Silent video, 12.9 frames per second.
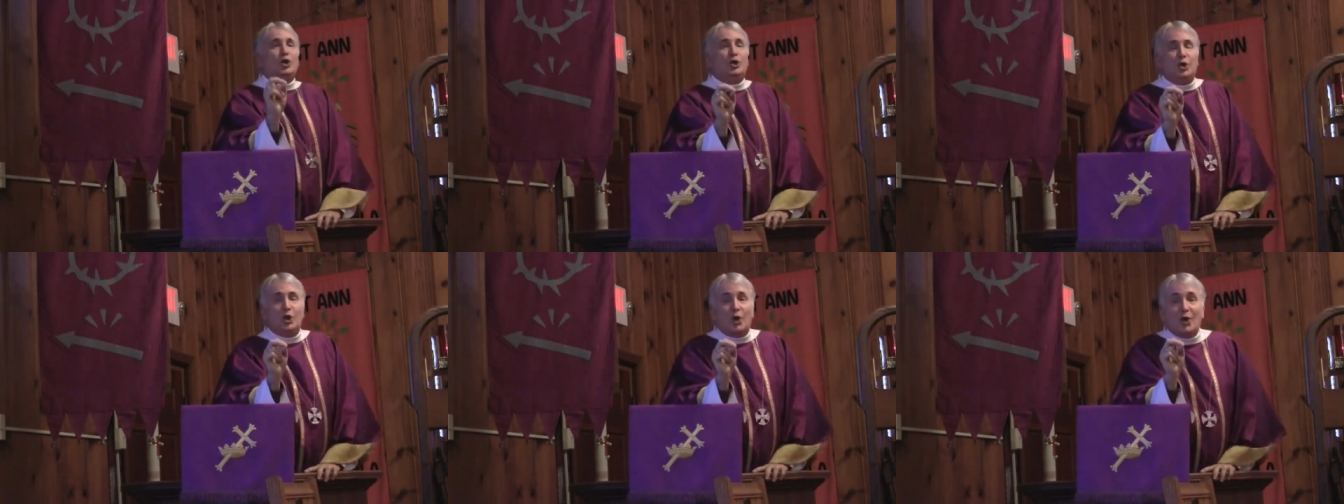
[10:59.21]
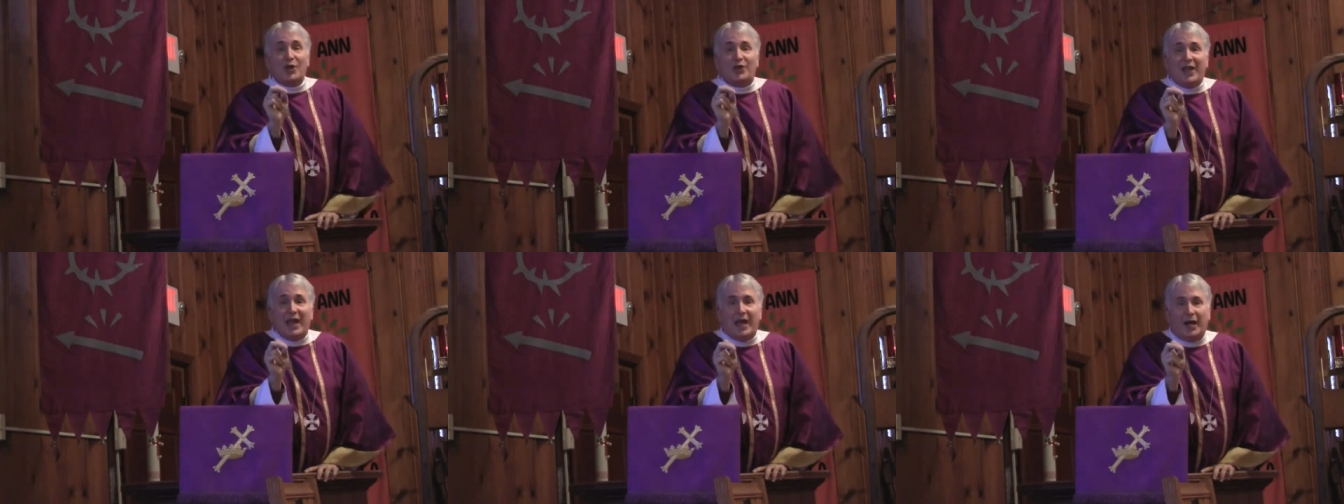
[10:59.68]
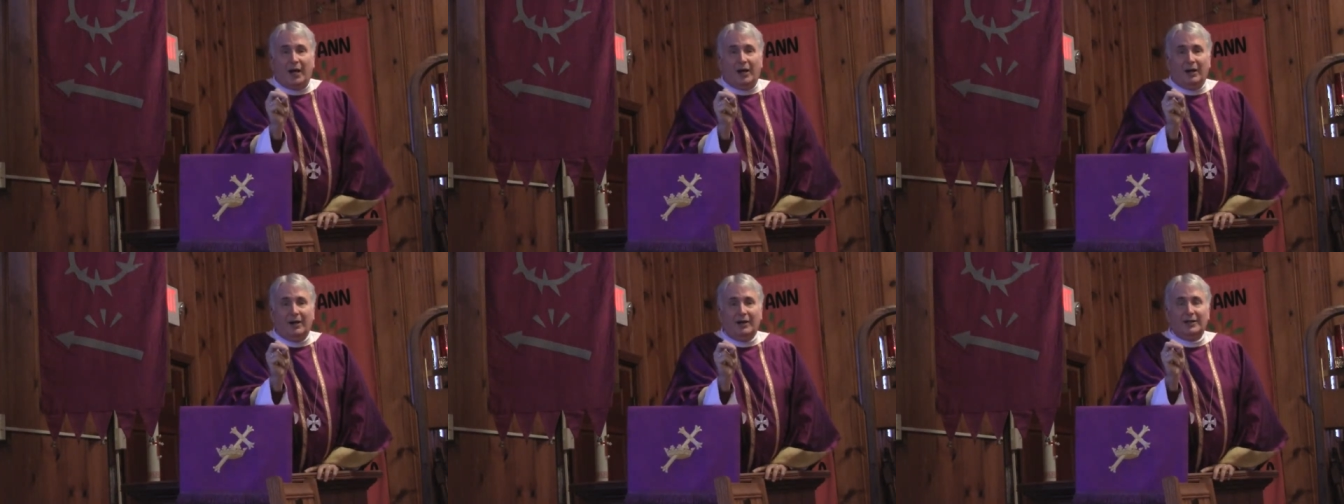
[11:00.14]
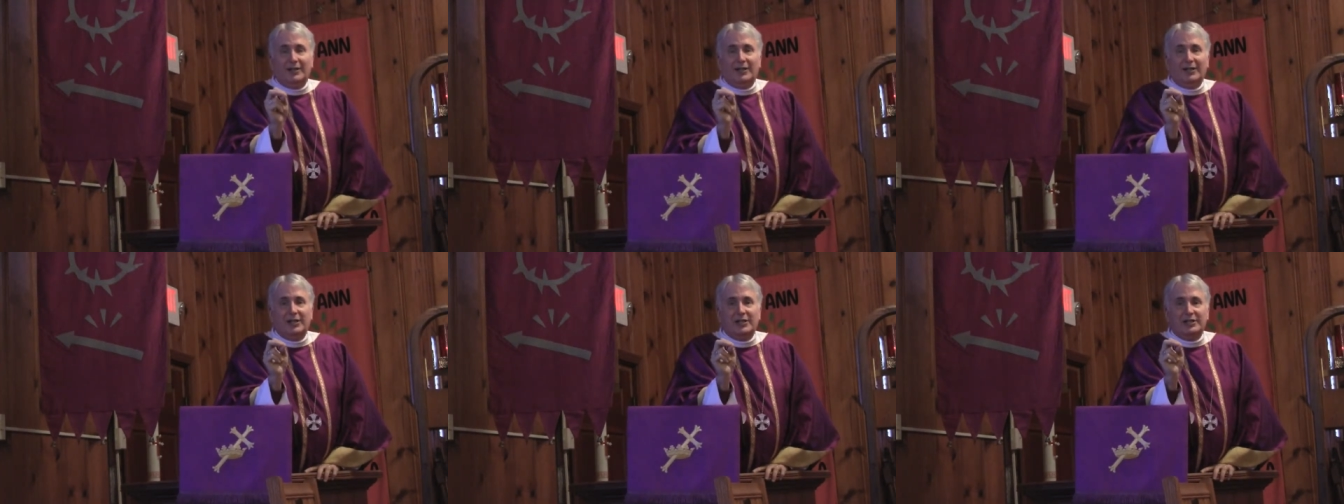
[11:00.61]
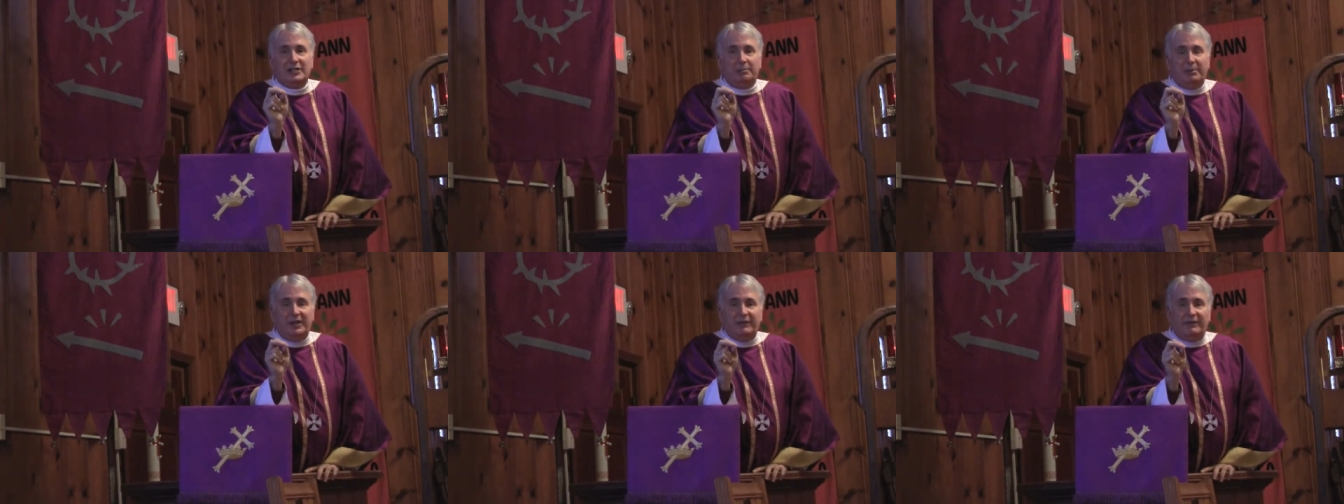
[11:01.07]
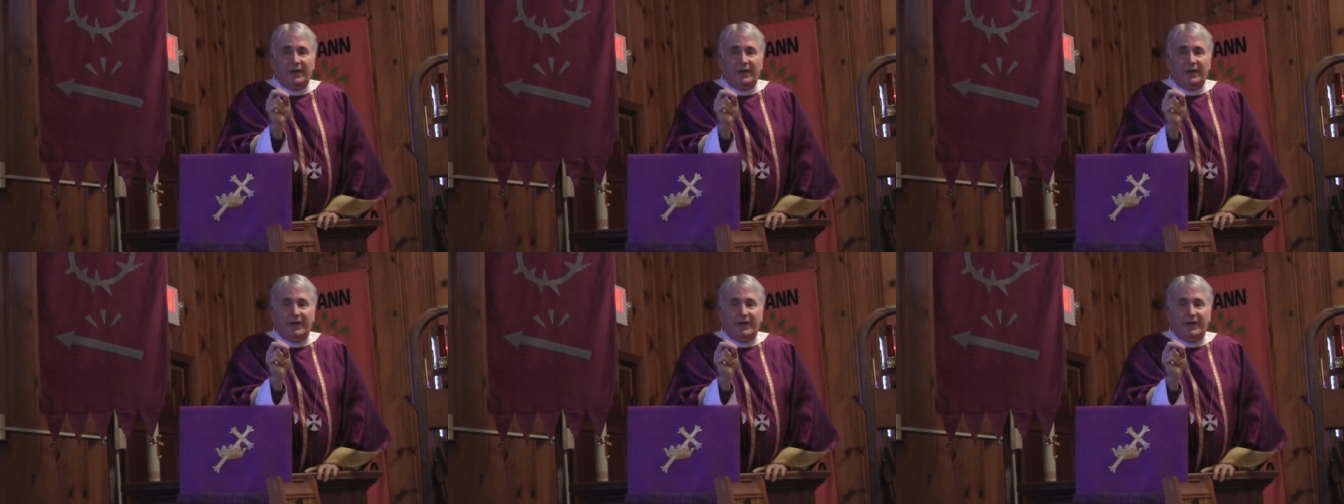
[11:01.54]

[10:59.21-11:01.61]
you're there to be